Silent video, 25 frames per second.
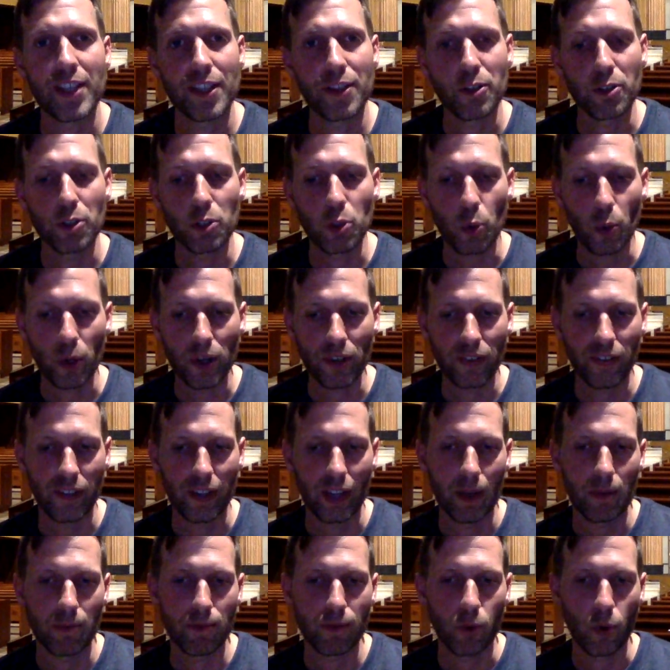at their
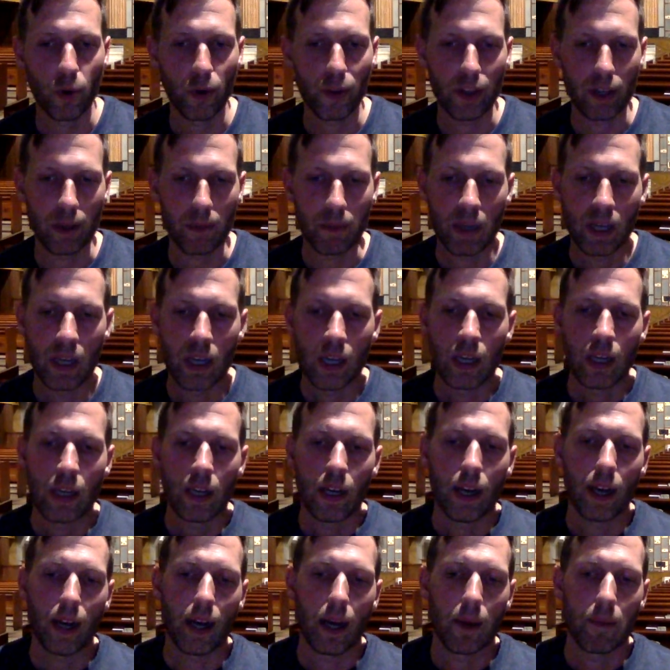doorstep for them.
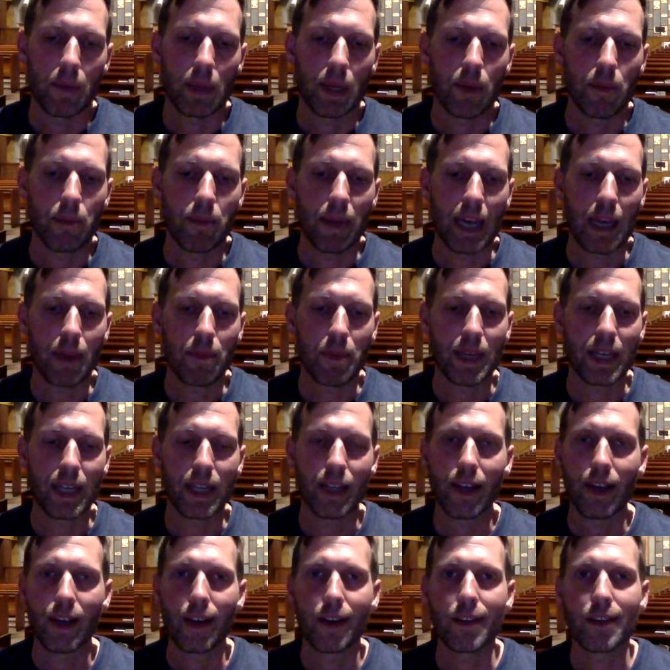
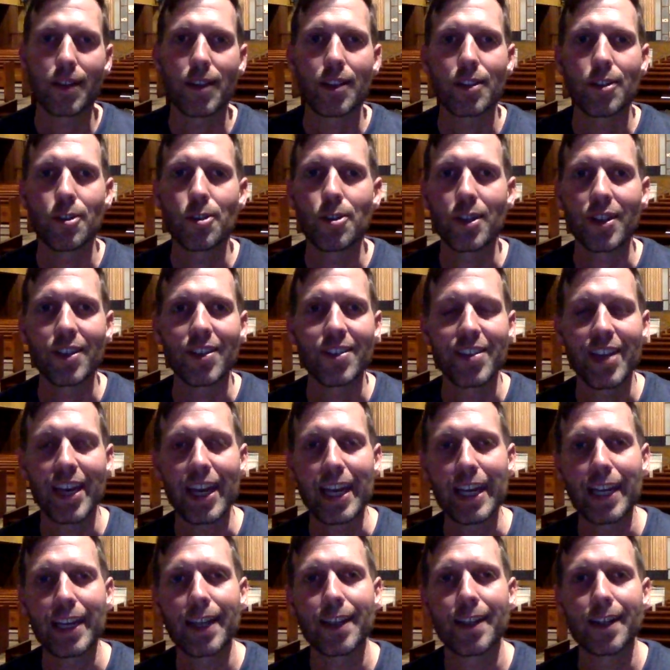Maybe you can
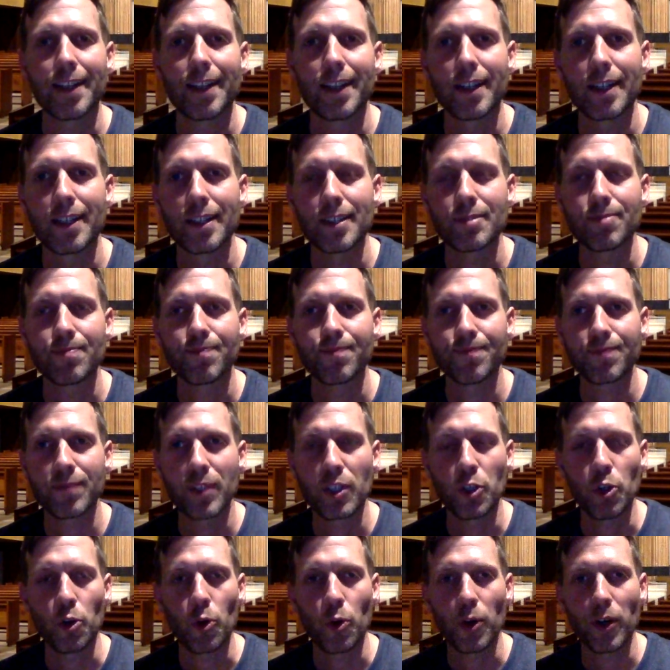take
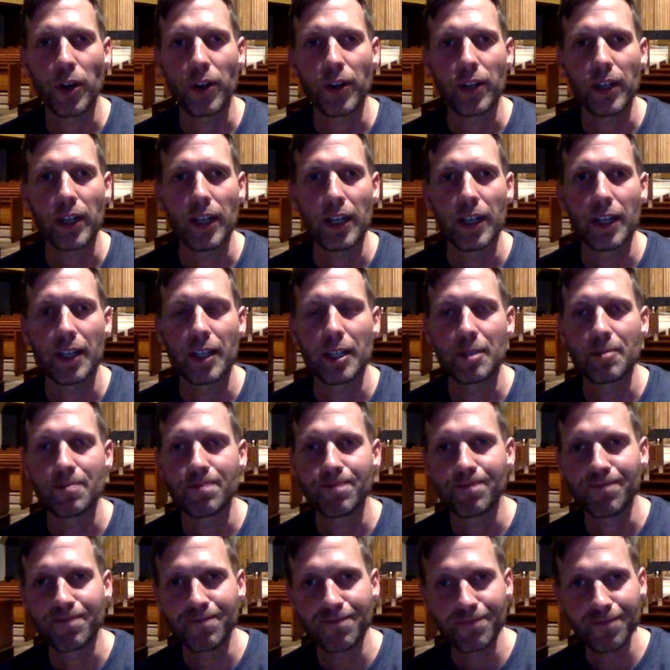your
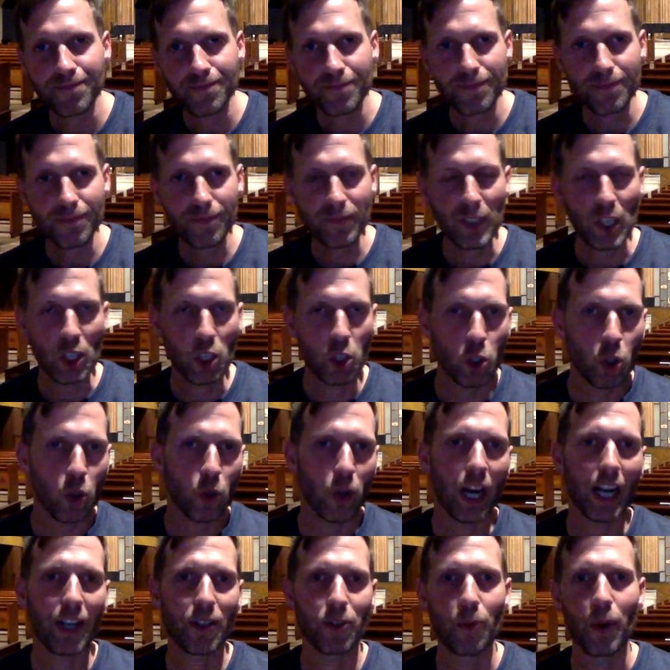
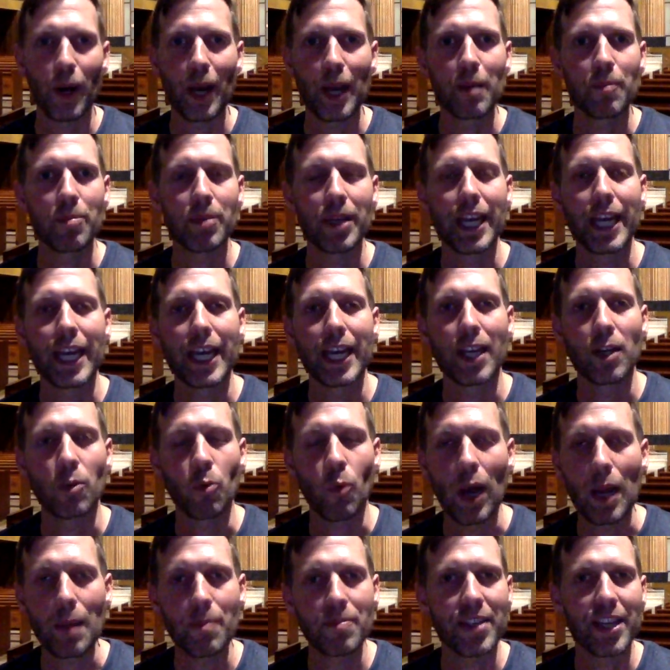Clorox wipe and
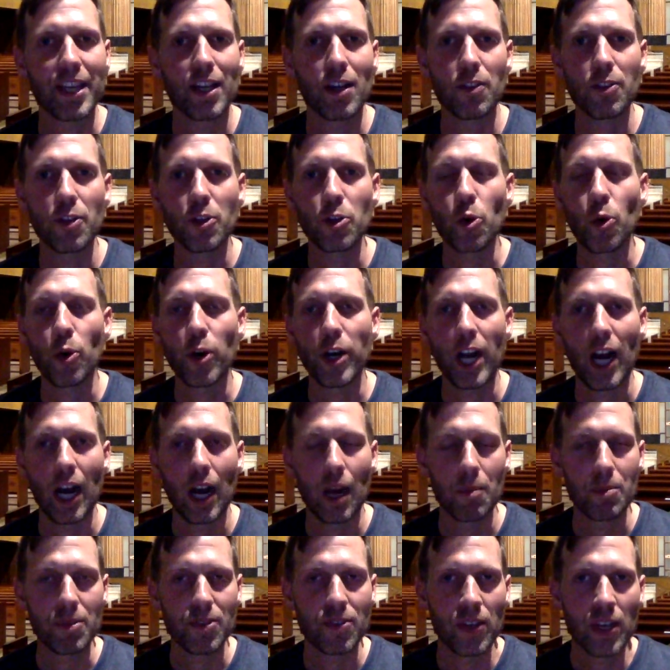wipe down the
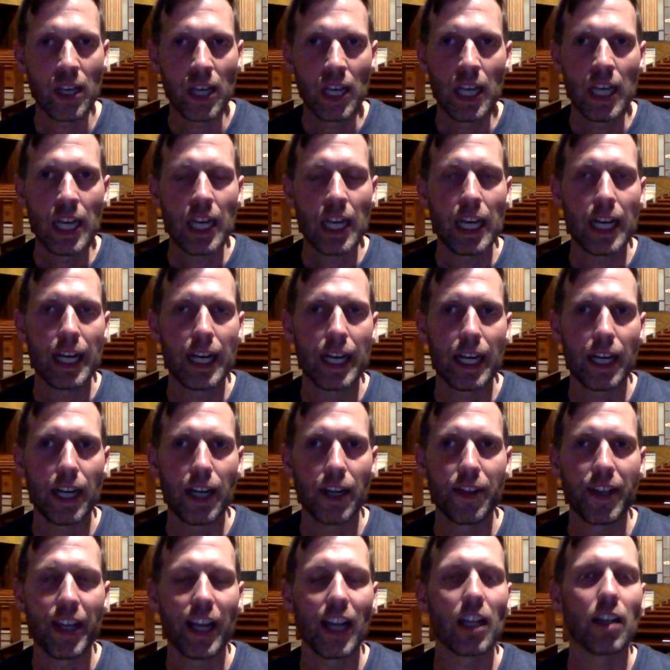doorknobs
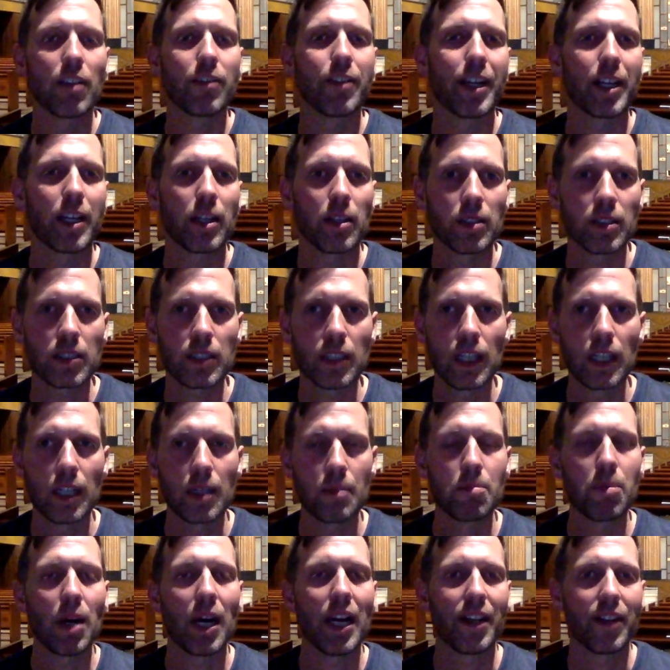and the elevator
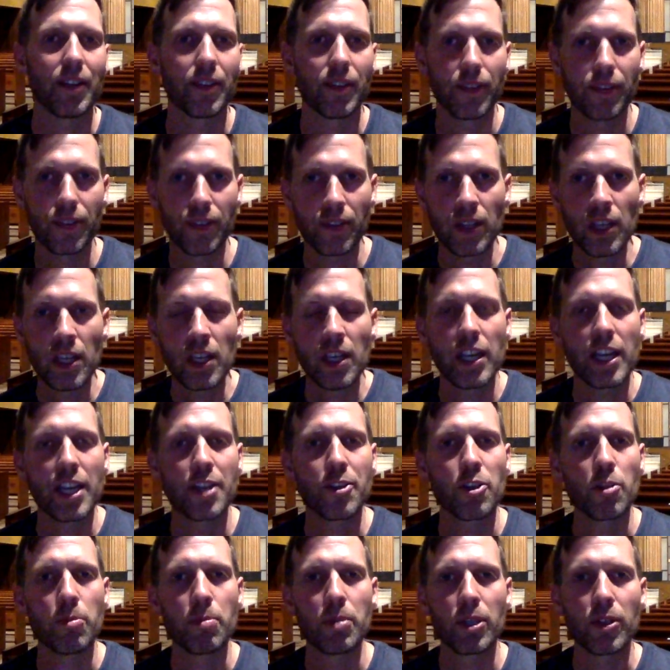buttons in
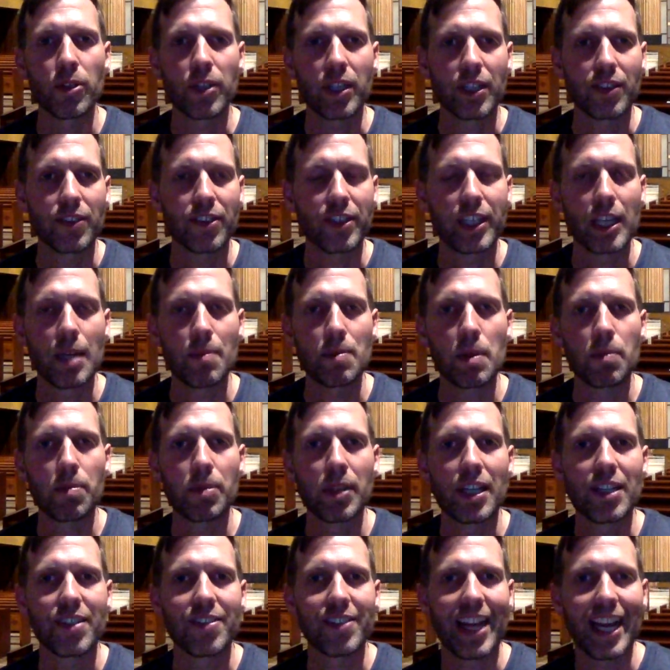your building to keep the
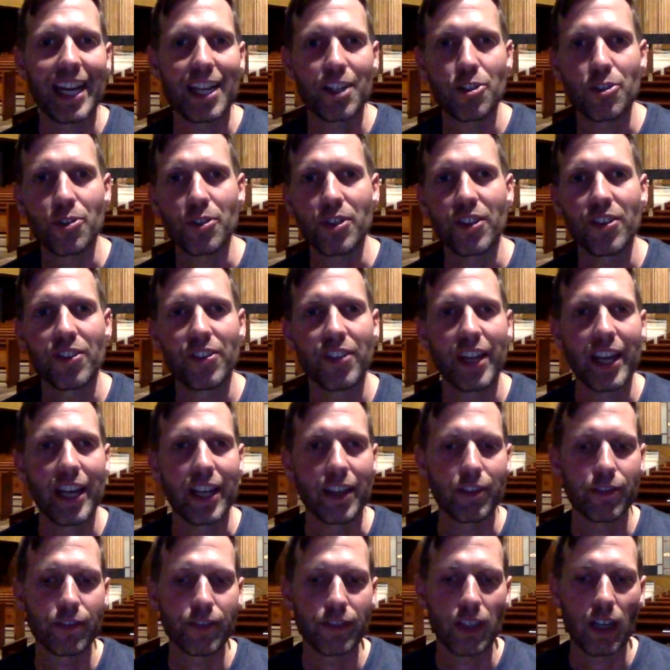place extra
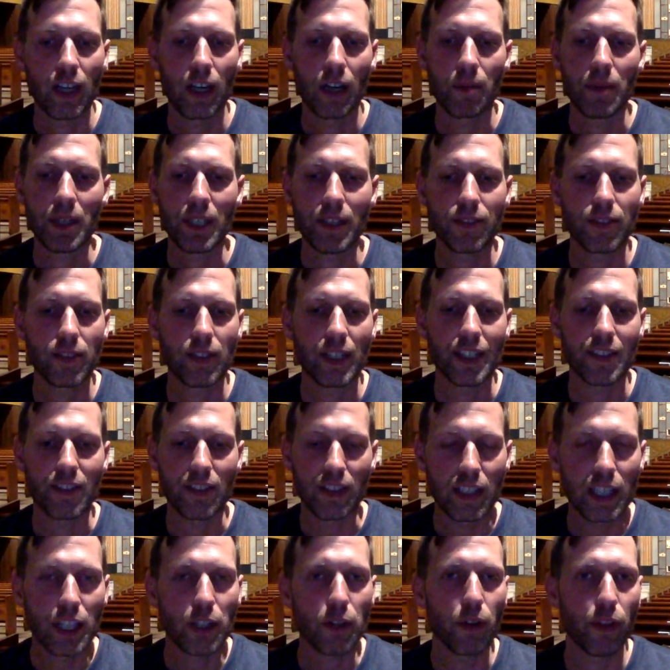safe. It's
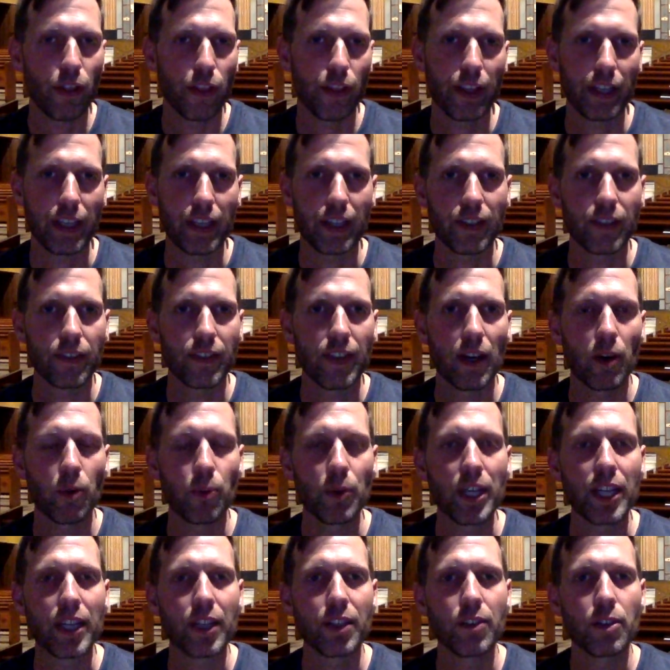little things that
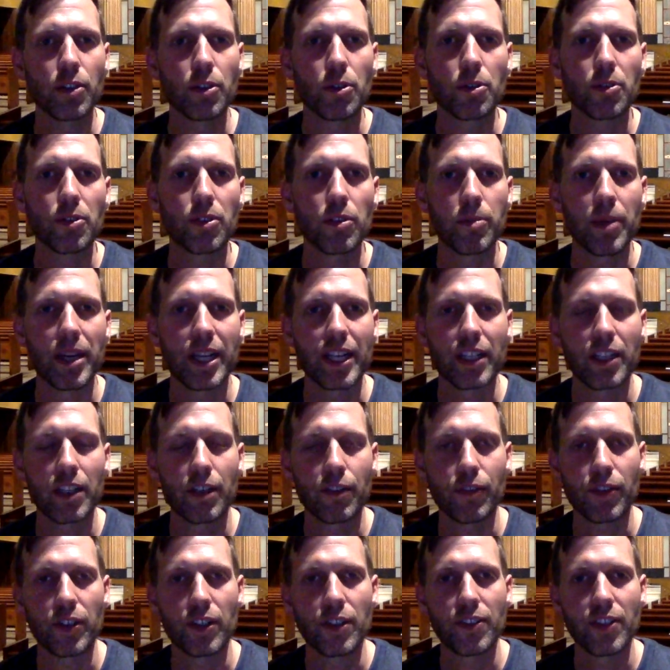we can do to make a
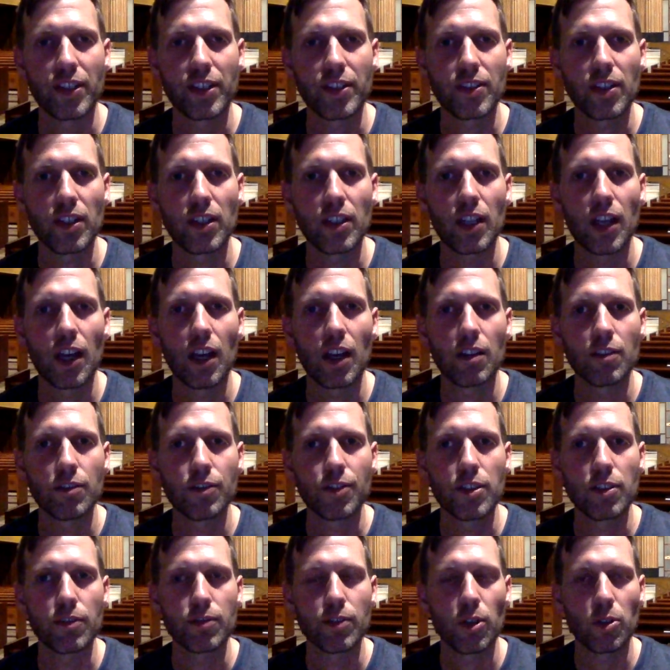difference and to love
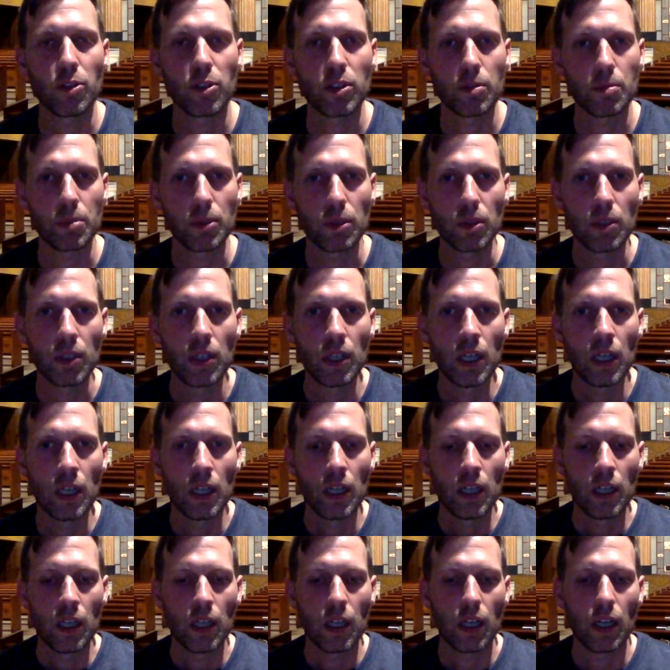the vulnerable
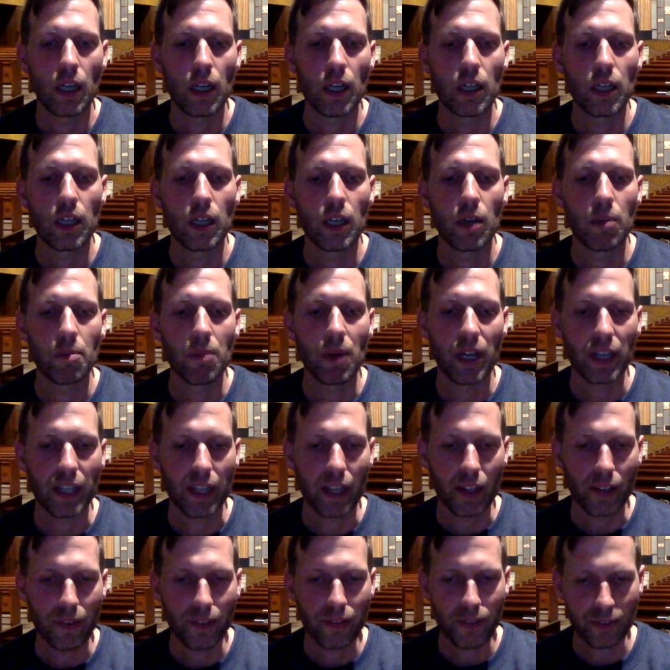among
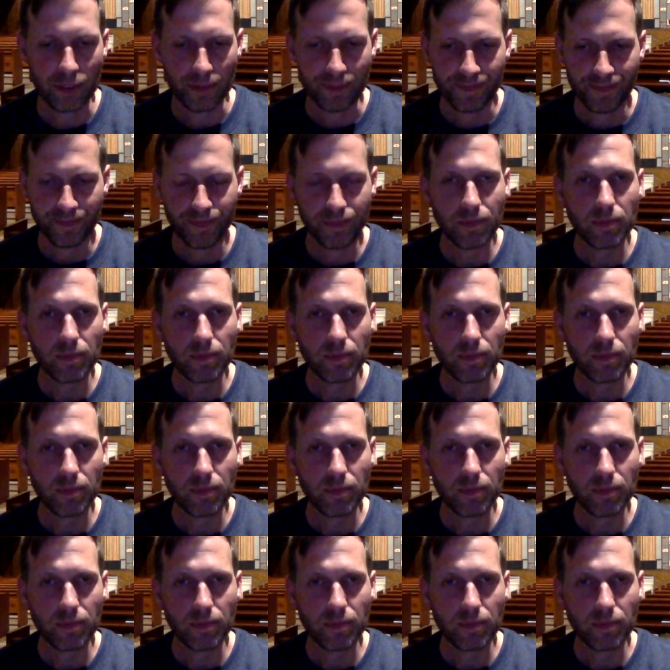us.